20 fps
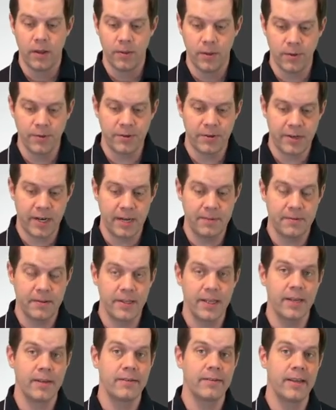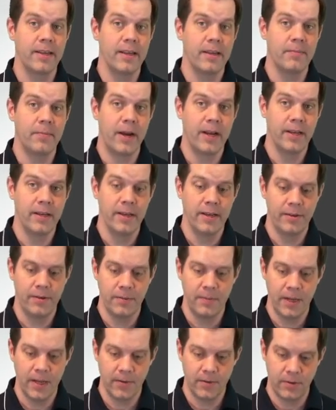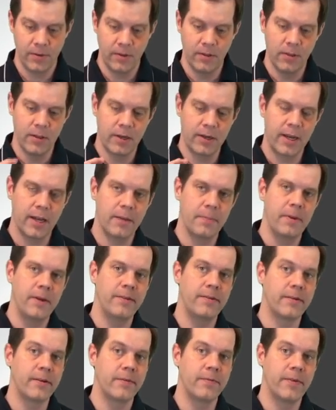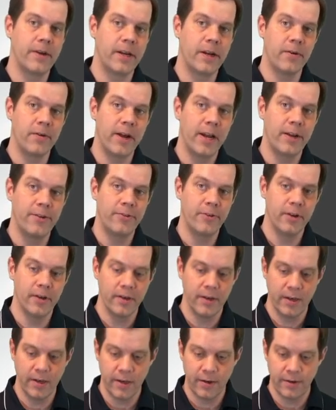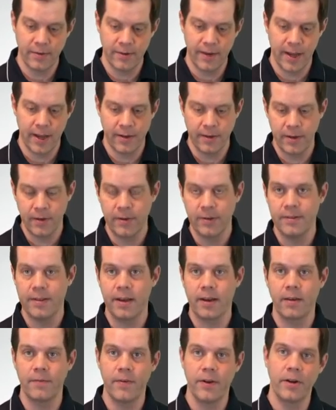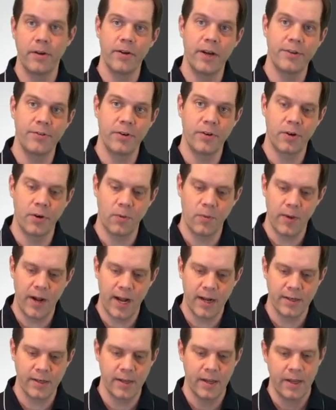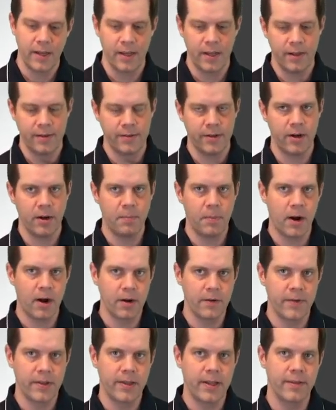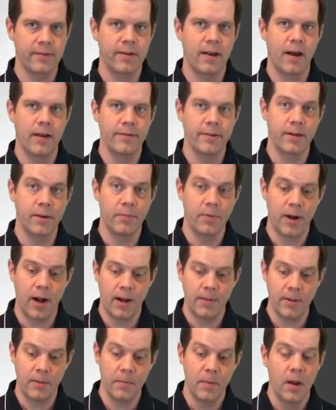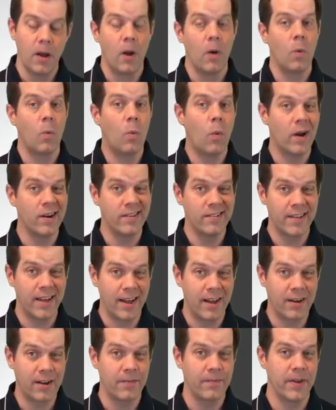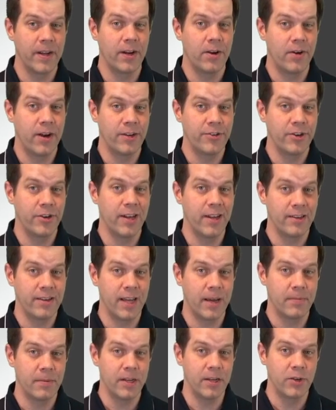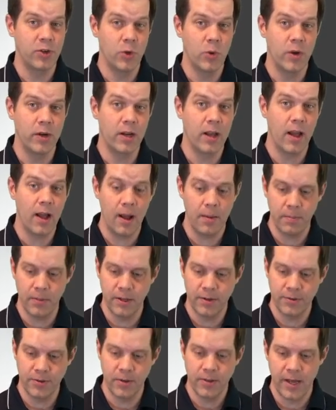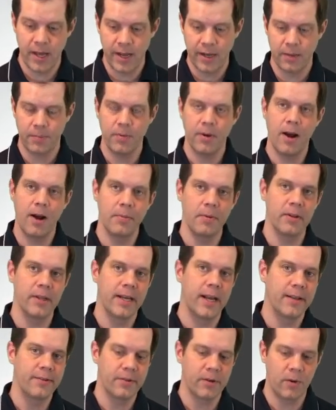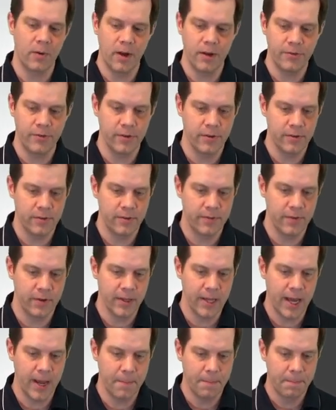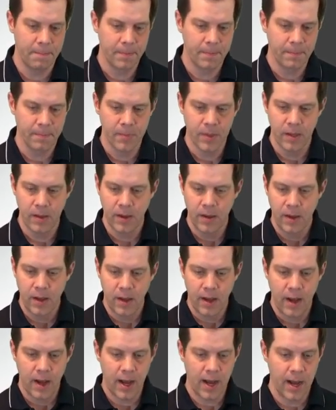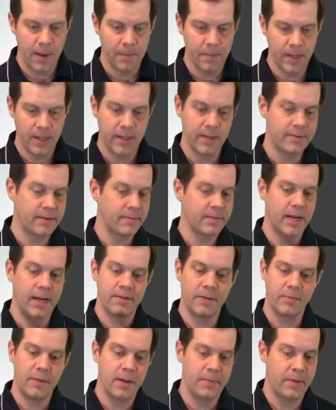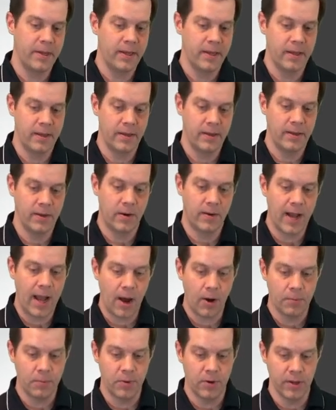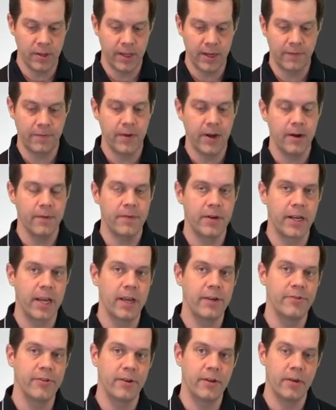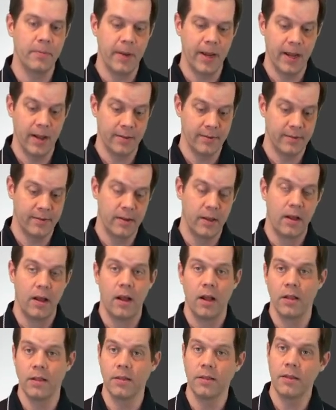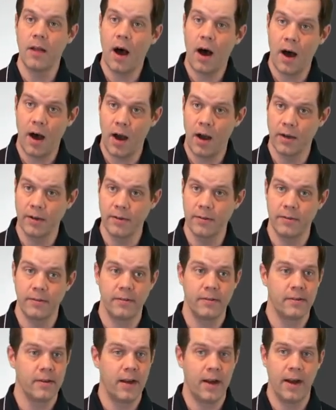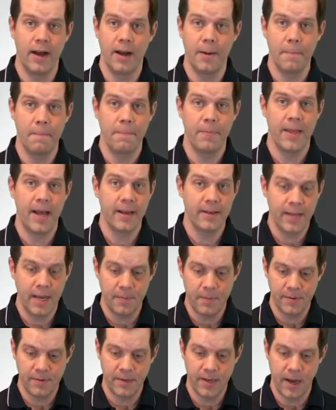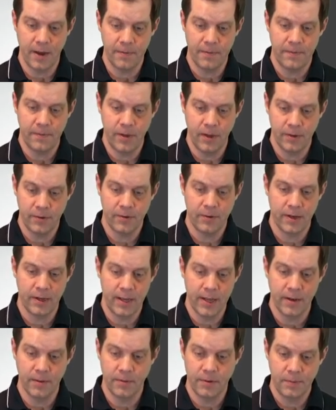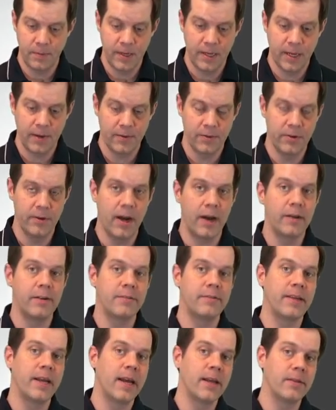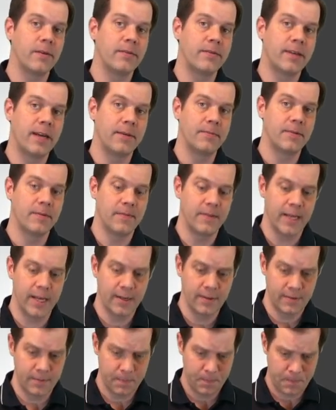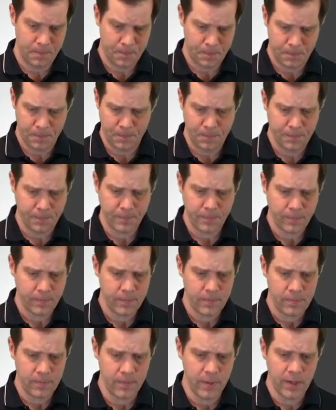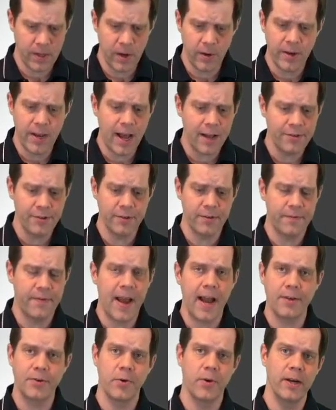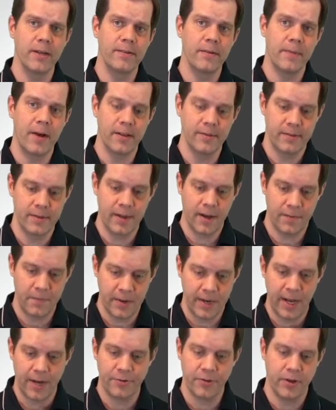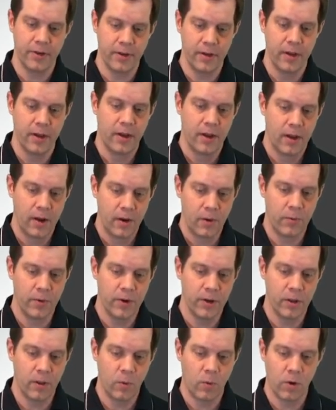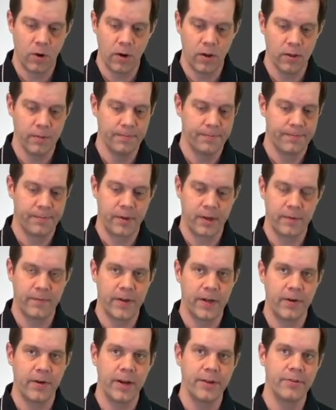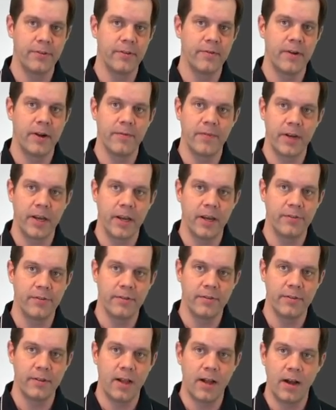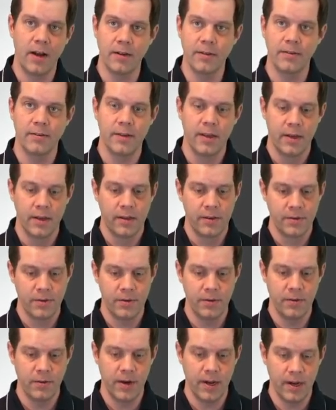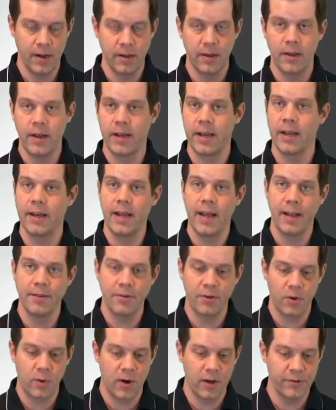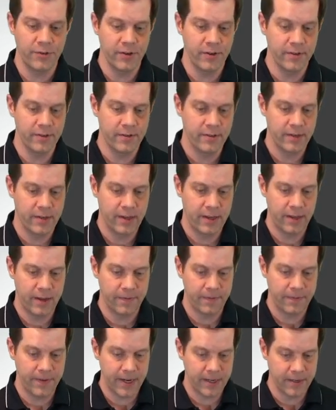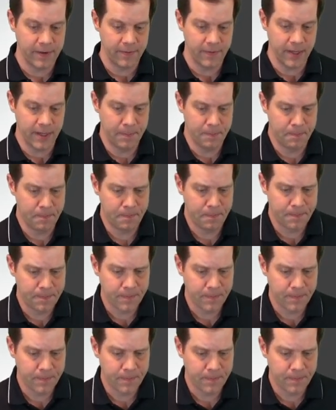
Those are the types of things that you might need to be able to look at a piece of configuration and understand, you know, is that configuration correct? Is there a part of it that's causing a problem? What is that configuration attempting to accomplish so that it can properly answer questions for that? Um, and then sometimes it might be, you know, output like verification commands, logs, um, that type of stuff. You know, just again, just being able to understand those types of things you know, not just factoids about stuff, but actually real world configurations, verifications, logs to, uh, again, answer questions effectively.